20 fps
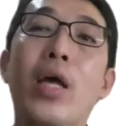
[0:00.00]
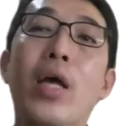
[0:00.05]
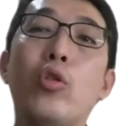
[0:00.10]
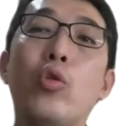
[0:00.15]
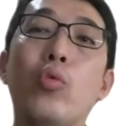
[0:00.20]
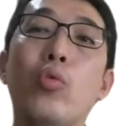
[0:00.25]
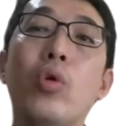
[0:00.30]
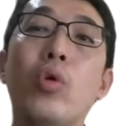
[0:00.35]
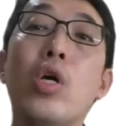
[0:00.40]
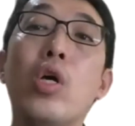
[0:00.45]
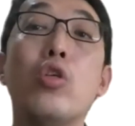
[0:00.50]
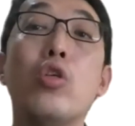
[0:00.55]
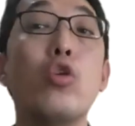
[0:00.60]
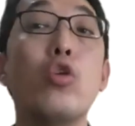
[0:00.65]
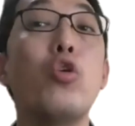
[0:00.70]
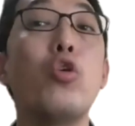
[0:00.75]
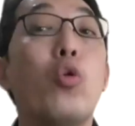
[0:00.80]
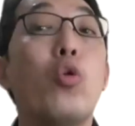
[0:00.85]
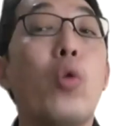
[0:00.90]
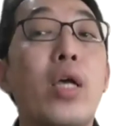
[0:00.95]
to. So
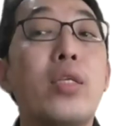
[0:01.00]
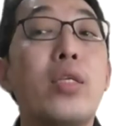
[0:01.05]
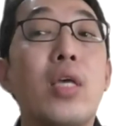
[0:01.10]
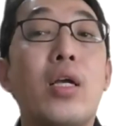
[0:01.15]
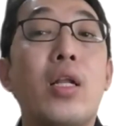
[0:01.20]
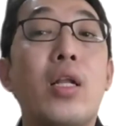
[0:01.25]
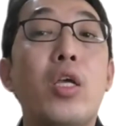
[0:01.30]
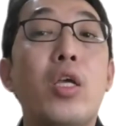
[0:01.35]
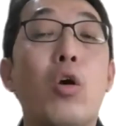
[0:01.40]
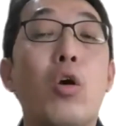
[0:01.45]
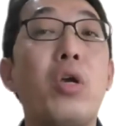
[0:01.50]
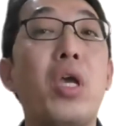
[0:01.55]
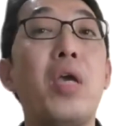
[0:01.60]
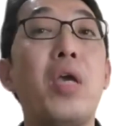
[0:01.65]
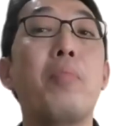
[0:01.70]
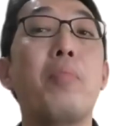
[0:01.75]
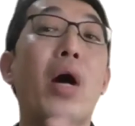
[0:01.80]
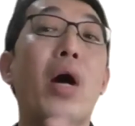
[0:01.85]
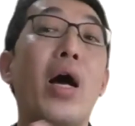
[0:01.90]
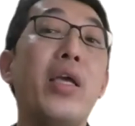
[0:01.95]
you know exactly, okay,
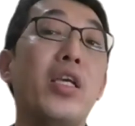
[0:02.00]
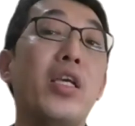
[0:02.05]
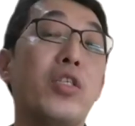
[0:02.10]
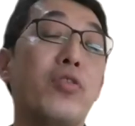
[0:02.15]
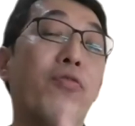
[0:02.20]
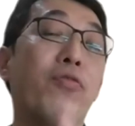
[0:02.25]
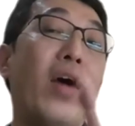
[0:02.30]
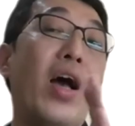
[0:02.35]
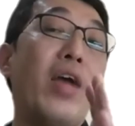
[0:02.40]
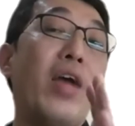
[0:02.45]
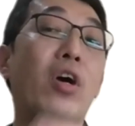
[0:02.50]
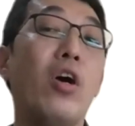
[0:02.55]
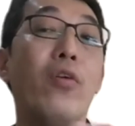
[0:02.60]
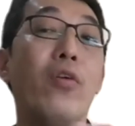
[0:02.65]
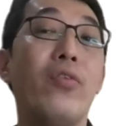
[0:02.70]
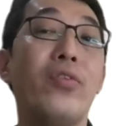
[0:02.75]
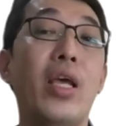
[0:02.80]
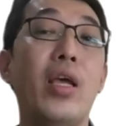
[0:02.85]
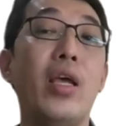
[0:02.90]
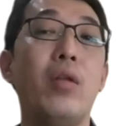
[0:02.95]
mine is 5 out
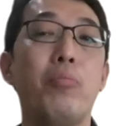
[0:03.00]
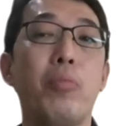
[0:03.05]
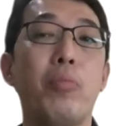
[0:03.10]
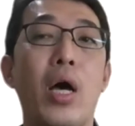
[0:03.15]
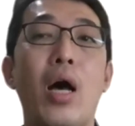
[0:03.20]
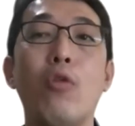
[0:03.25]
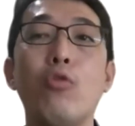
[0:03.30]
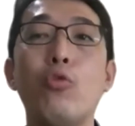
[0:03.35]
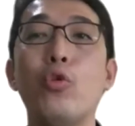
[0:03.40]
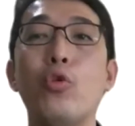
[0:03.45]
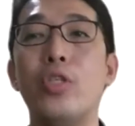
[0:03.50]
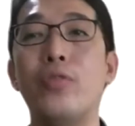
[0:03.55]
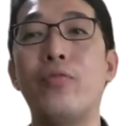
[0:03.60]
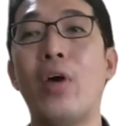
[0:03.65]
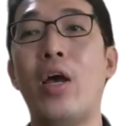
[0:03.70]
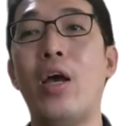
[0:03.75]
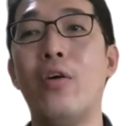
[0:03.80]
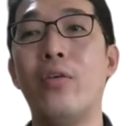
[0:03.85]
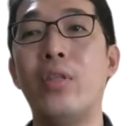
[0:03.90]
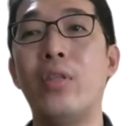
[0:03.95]
of 10, but how good is 5
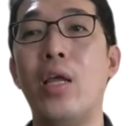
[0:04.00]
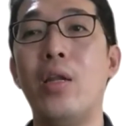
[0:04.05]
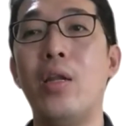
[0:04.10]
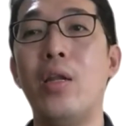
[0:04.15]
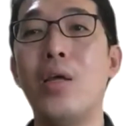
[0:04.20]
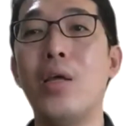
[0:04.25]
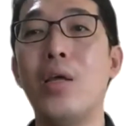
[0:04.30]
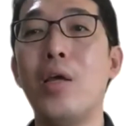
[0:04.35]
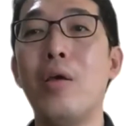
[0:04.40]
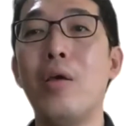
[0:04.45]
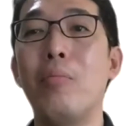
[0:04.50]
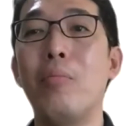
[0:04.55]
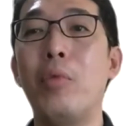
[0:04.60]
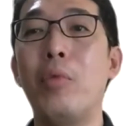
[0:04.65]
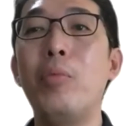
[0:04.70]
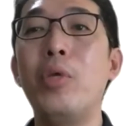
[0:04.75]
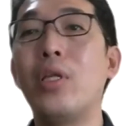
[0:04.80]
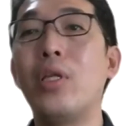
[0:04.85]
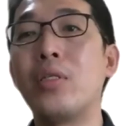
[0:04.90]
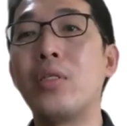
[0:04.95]
out of 10?
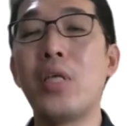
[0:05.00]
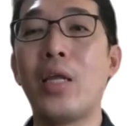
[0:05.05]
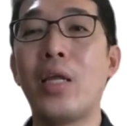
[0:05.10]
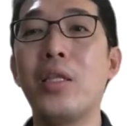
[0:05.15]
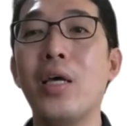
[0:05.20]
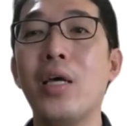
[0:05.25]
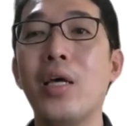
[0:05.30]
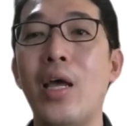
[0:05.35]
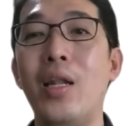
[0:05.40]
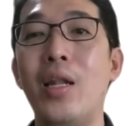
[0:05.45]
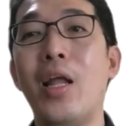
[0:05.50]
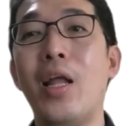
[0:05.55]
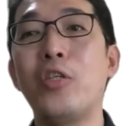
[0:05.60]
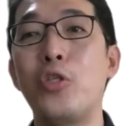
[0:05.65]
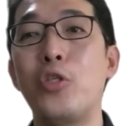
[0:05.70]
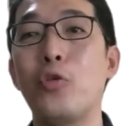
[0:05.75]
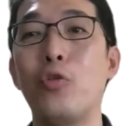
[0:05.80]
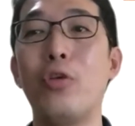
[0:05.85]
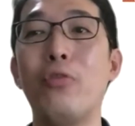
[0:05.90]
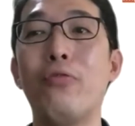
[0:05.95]
Maybe the sector at large
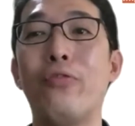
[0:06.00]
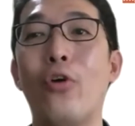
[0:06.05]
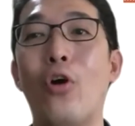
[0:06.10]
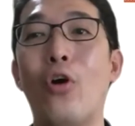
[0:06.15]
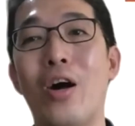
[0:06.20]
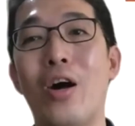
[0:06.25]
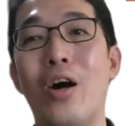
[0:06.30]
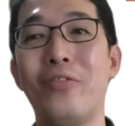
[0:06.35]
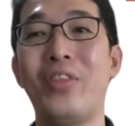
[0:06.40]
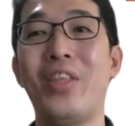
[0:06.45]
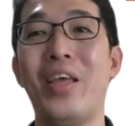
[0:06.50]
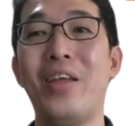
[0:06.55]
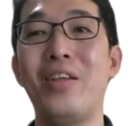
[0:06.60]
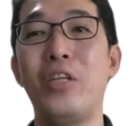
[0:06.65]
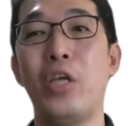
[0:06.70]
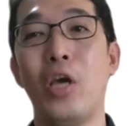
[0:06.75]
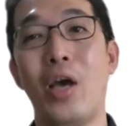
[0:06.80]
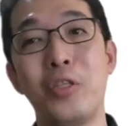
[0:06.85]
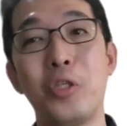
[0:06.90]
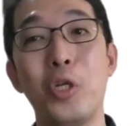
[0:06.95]
is only 4 out of 10.
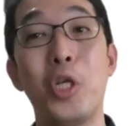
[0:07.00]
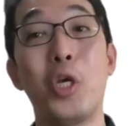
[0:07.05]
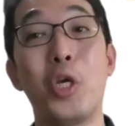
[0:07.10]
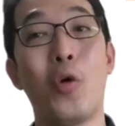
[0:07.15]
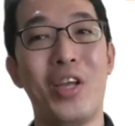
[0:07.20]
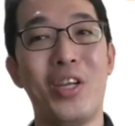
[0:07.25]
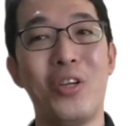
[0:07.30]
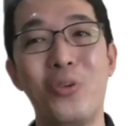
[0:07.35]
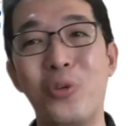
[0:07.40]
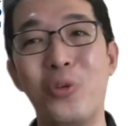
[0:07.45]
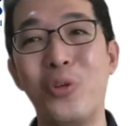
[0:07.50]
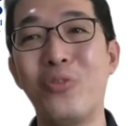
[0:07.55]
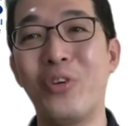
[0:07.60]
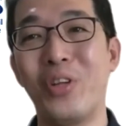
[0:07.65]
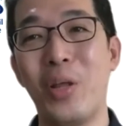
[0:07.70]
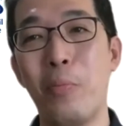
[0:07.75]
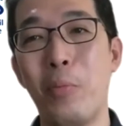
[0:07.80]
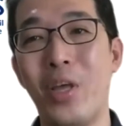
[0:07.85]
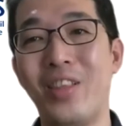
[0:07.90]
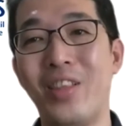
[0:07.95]
You're actually quite good for
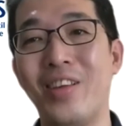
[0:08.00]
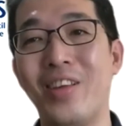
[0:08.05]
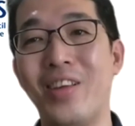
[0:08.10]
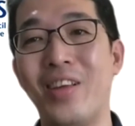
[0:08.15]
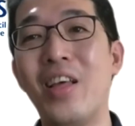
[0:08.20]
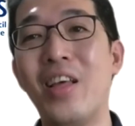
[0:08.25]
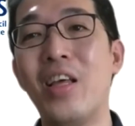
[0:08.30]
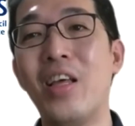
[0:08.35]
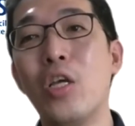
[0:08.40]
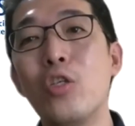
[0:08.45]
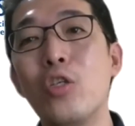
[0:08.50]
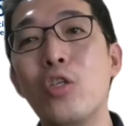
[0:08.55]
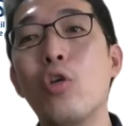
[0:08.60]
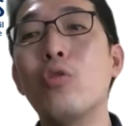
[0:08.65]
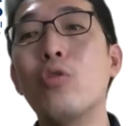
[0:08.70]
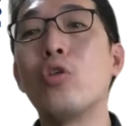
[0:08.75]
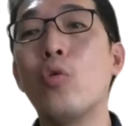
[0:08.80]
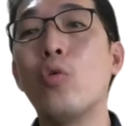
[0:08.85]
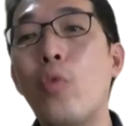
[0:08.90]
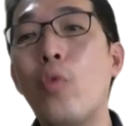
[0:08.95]
the method. Like
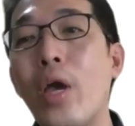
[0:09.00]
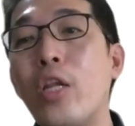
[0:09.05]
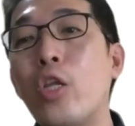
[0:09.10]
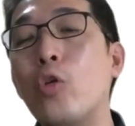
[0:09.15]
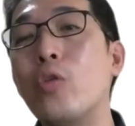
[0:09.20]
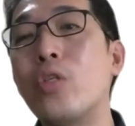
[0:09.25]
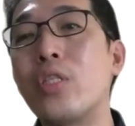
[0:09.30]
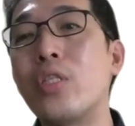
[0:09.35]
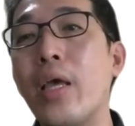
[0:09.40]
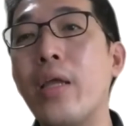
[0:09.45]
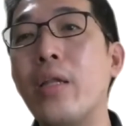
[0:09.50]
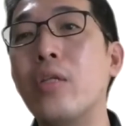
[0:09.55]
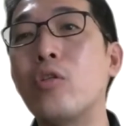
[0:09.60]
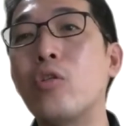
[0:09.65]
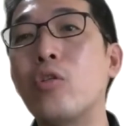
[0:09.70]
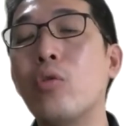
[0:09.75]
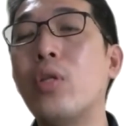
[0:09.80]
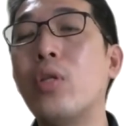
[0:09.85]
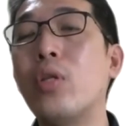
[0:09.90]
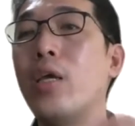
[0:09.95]
so where do you stand?
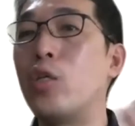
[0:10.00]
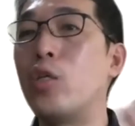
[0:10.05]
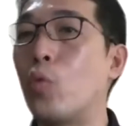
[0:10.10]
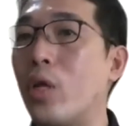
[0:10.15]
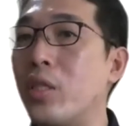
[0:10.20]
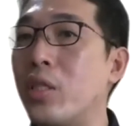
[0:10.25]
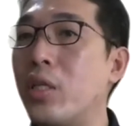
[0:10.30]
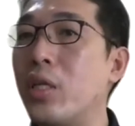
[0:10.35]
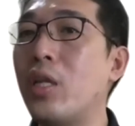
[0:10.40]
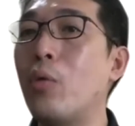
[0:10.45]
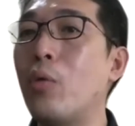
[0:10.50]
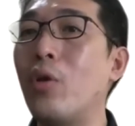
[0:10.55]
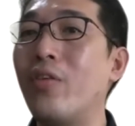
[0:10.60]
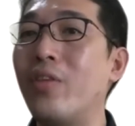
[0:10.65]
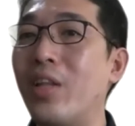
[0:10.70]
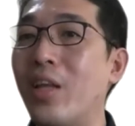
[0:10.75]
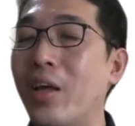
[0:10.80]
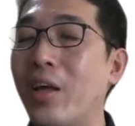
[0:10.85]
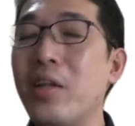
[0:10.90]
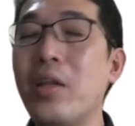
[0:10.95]
So that is one thing that we have
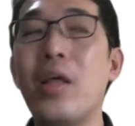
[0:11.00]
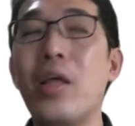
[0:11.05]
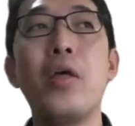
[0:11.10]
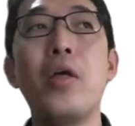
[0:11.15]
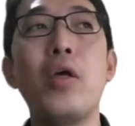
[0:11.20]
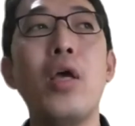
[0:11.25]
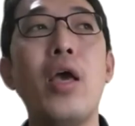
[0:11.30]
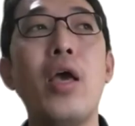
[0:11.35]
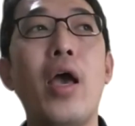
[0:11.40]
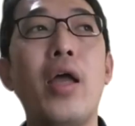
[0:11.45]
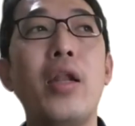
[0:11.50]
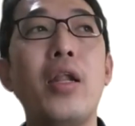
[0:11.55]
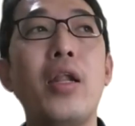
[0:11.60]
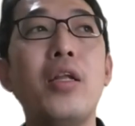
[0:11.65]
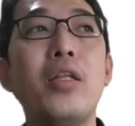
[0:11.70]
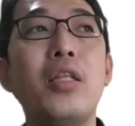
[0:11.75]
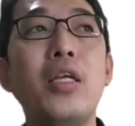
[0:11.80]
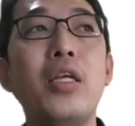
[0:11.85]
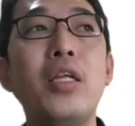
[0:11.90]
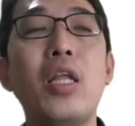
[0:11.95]
done. Another
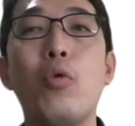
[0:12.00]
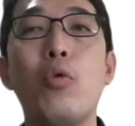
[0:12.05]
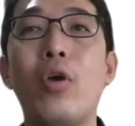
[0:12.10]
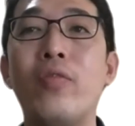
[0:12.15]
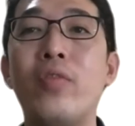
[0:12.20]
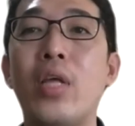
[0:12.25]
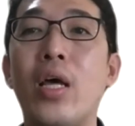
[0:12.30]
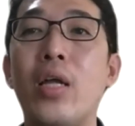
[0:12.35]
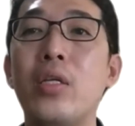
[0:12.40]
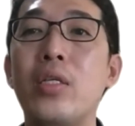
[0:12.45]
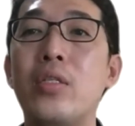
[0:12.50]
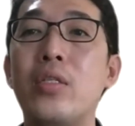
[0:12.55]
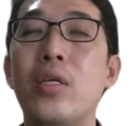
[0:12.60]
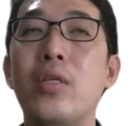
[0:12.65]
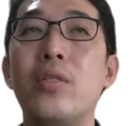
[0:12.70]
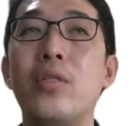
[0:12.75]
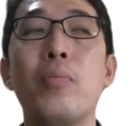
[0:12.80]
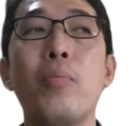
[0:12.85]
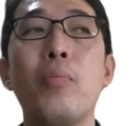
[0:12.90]
thing that we have done is this.